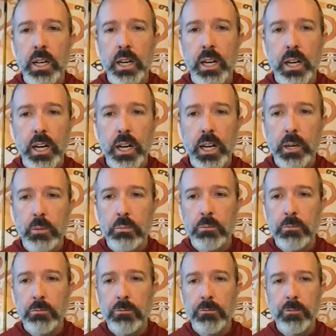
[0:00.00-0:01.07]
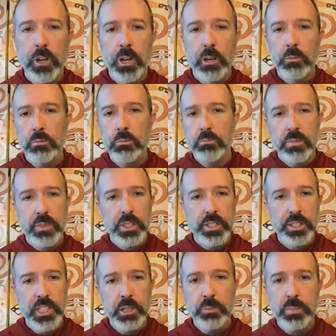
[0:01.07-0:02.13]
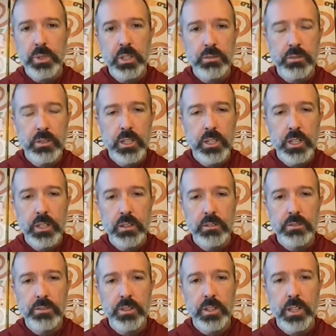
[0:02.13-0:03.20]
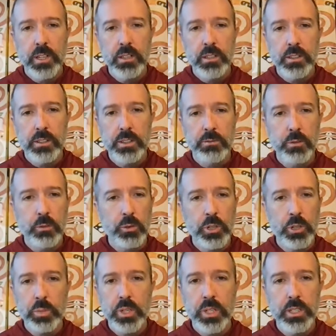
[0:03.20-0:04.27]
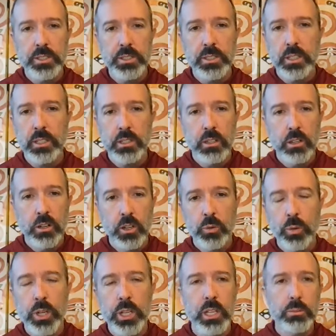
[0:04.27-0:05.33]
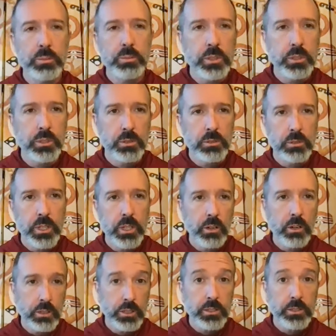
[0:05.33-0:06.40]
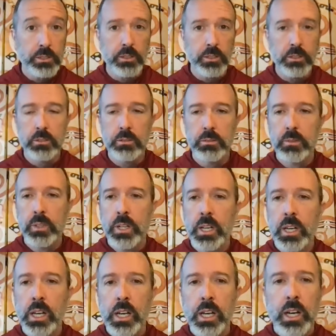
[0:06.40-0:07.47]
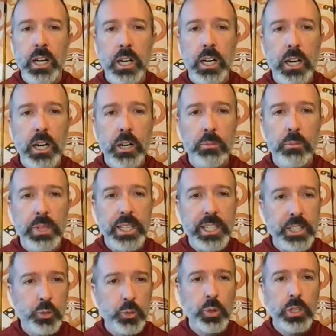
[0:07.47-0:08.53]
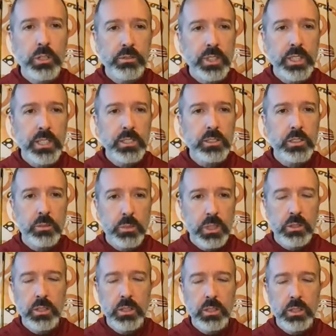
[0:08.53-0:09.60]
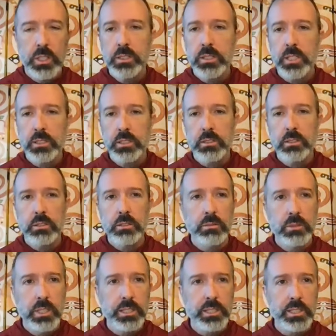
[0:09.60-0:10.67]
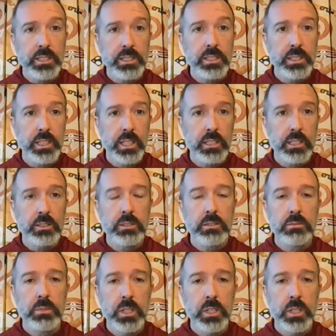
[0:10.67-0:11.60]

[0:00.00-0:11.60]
From the tip of the Florida Peninsula all the way up to the Arctic Circle. Each one of these communities has a distinct